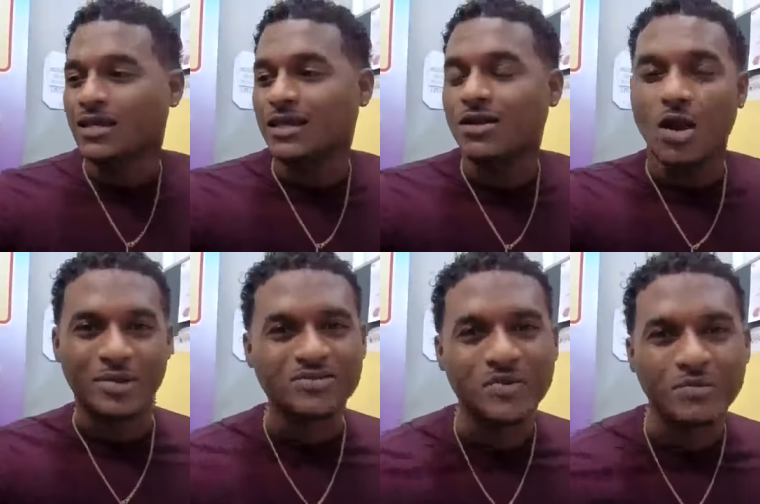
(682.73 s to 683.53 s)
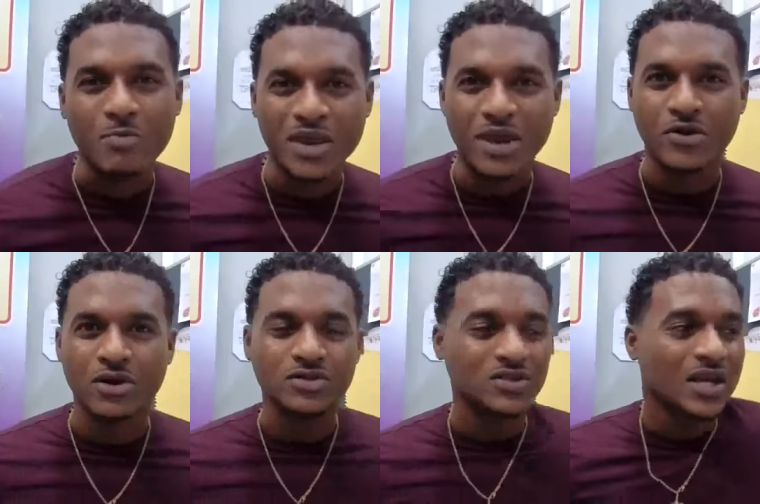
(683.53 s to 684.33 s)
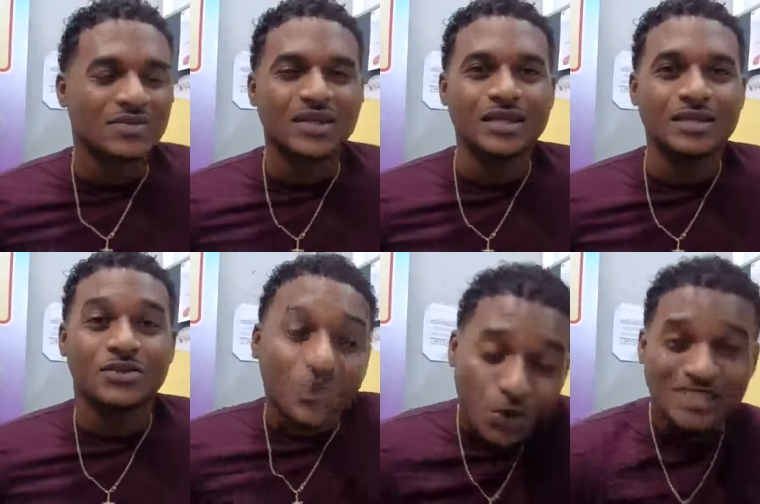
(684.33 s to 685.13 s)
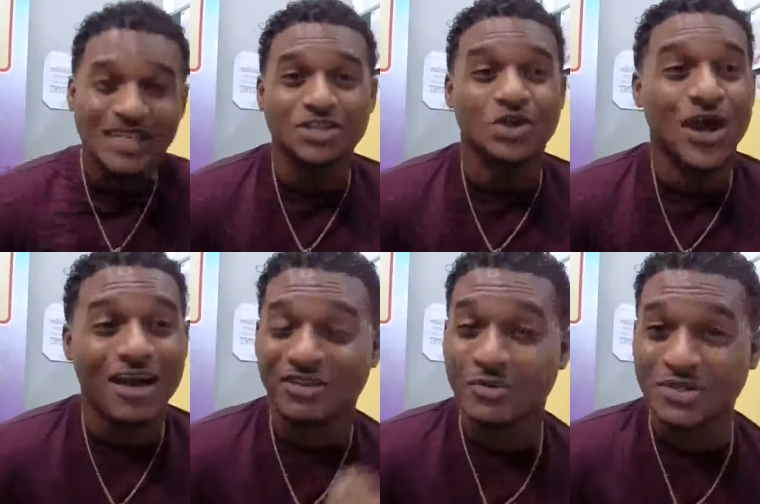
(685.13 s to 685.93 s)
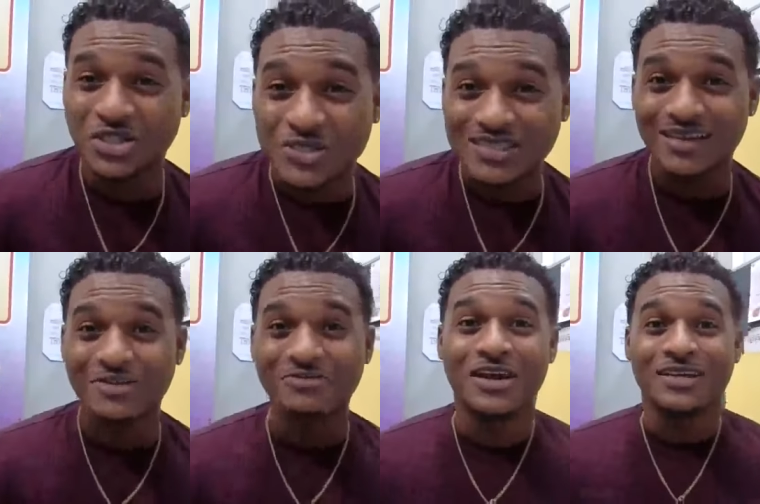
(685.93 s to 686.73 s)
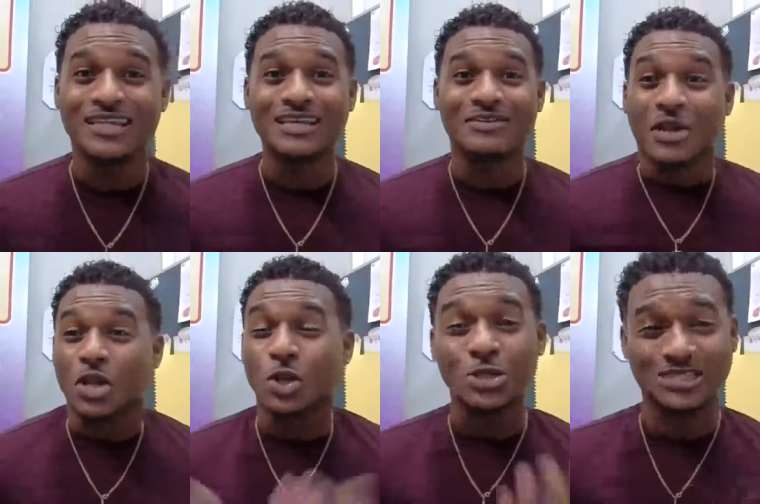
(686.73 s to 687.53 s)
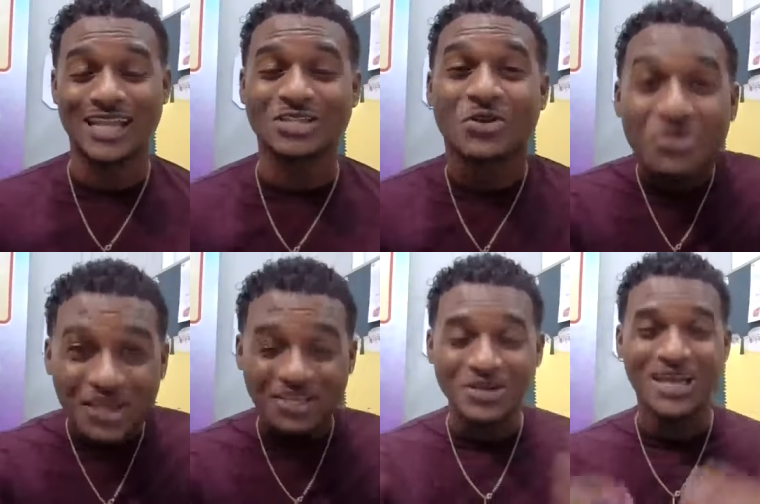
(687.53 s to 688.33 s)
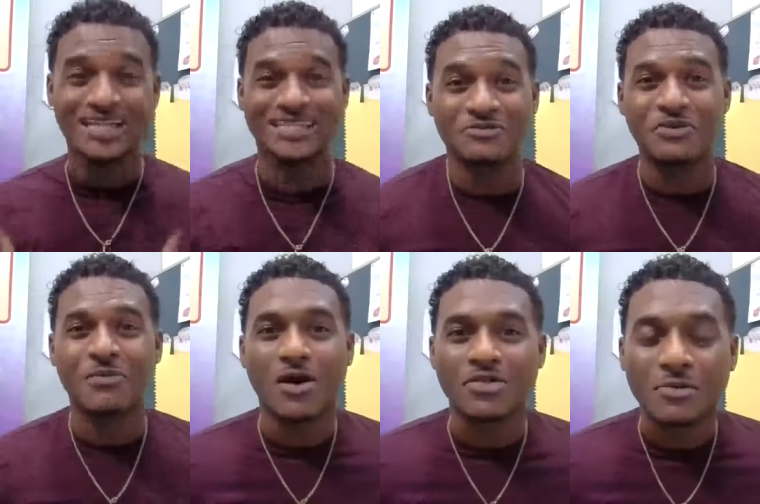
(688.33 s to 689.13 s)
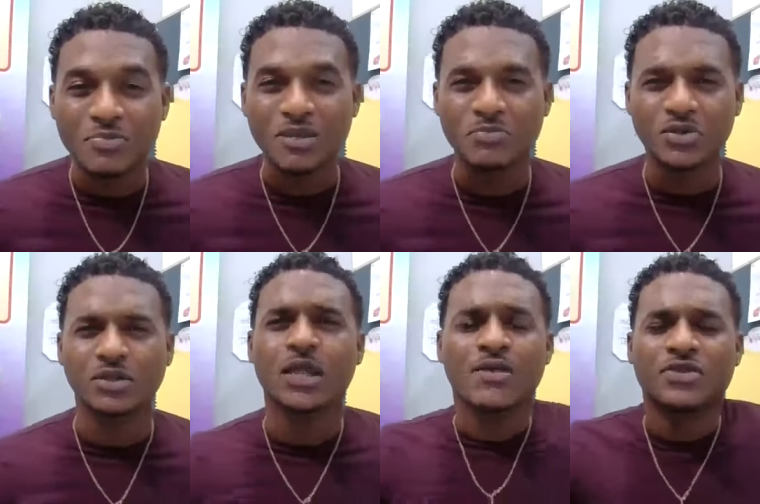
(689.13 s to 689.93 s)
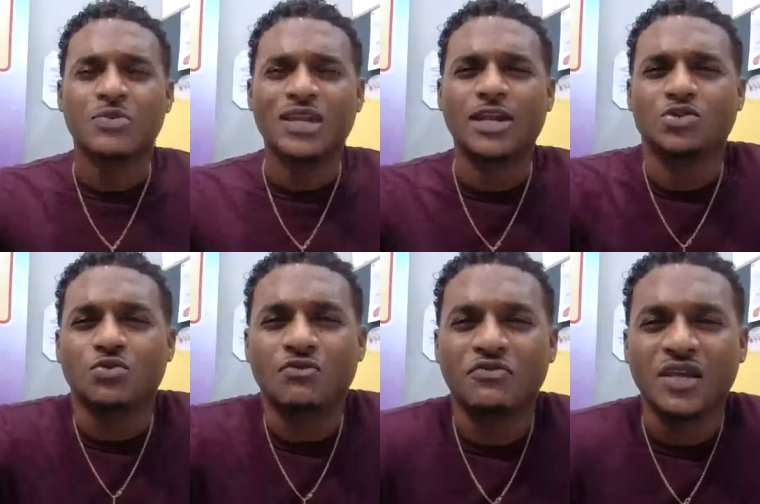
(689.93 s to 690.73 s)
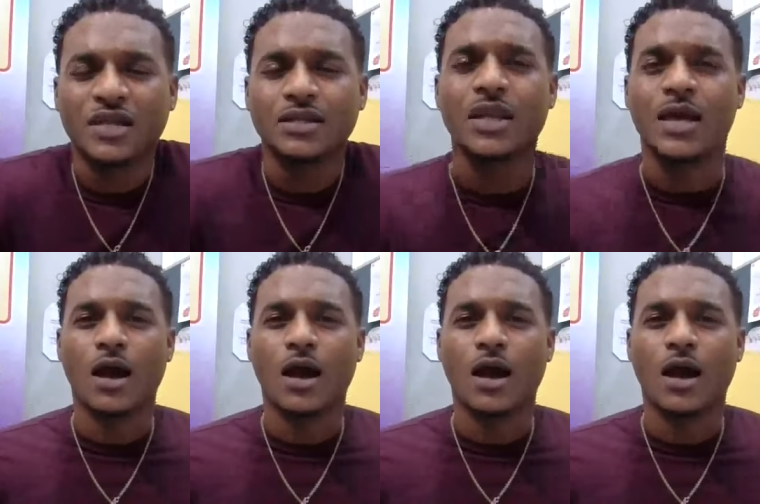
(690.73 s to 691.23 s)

the comments from your parents, the thoughts that you're having with yourself, the looks that you think you're getting from other people, the way that you feel,